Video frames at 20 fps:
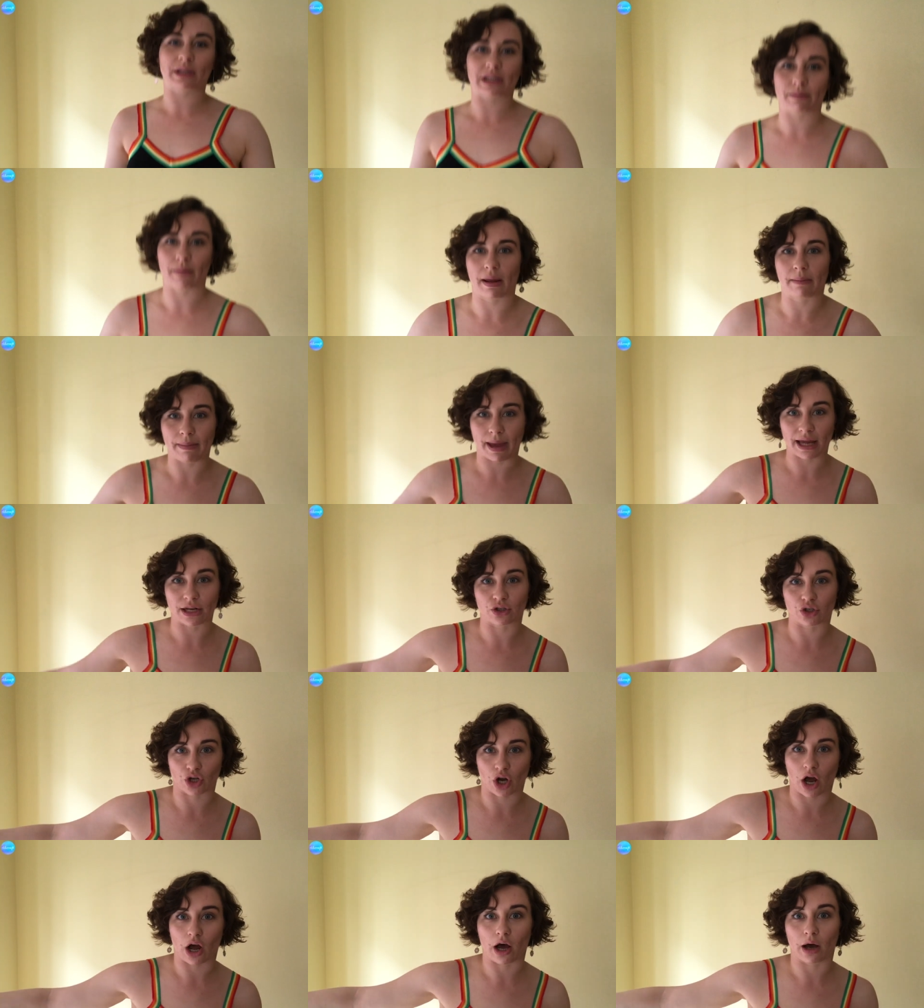isn't my main
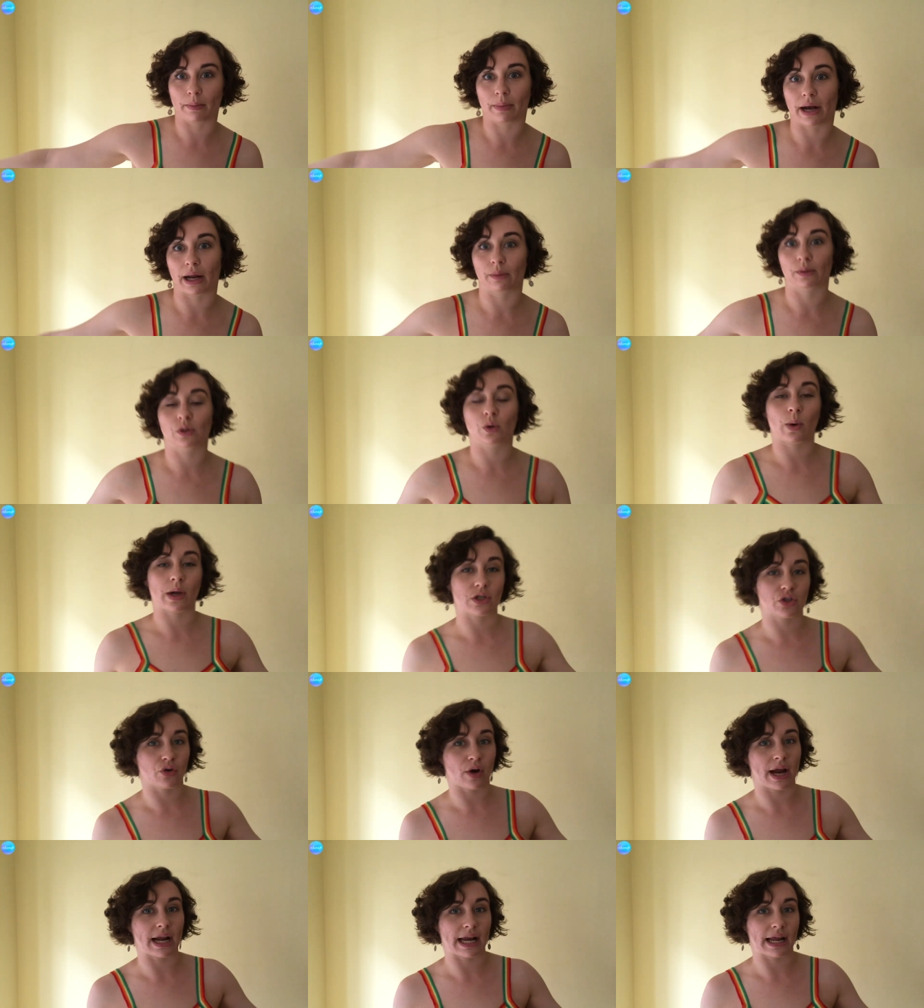job, and I was away
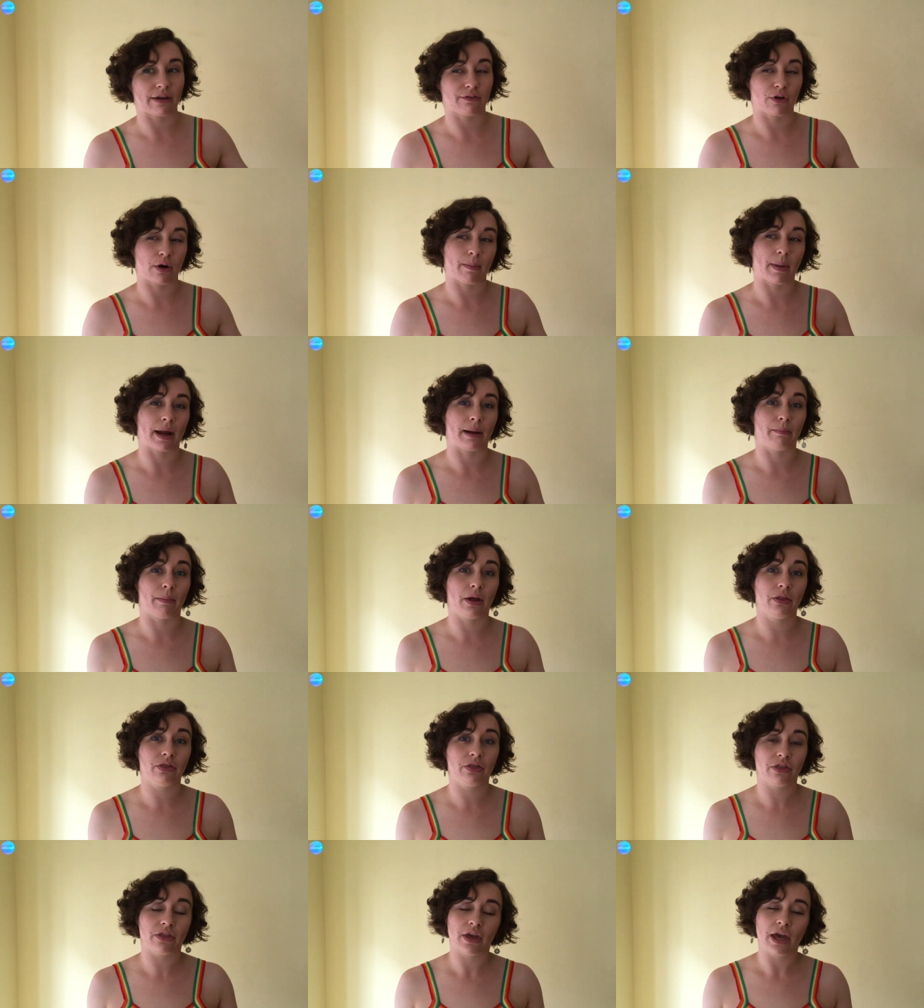training for about a
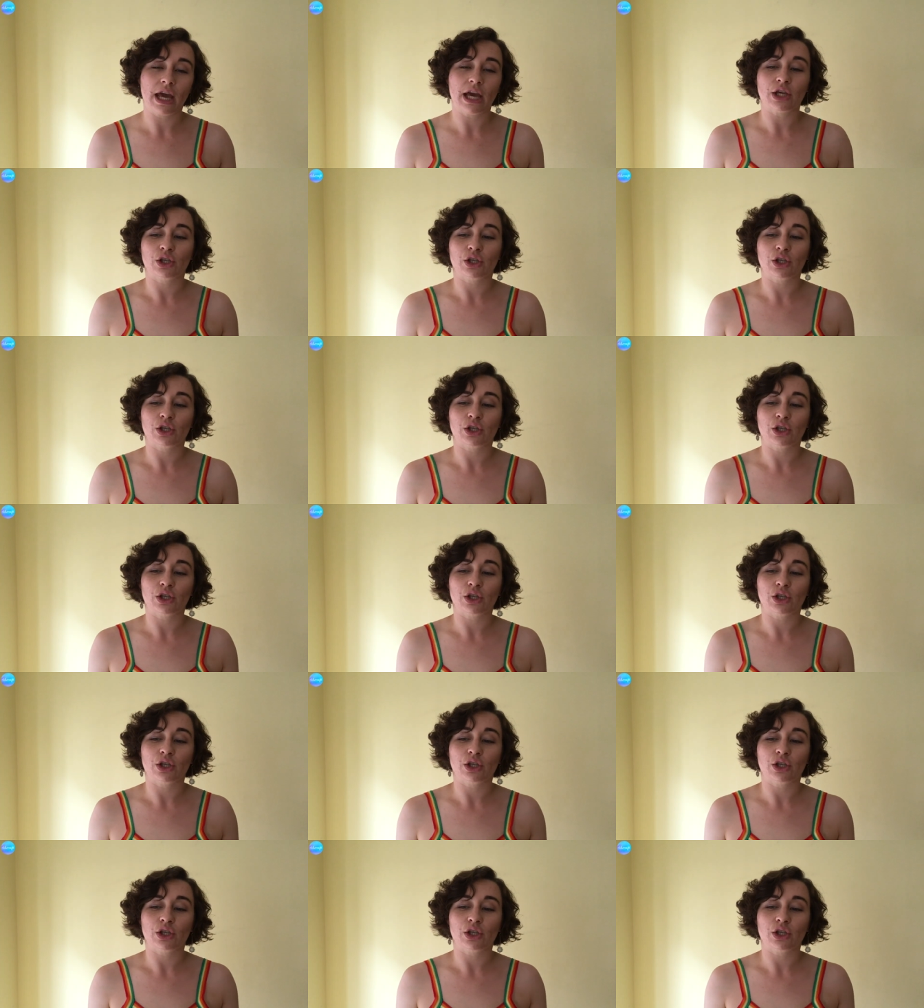month.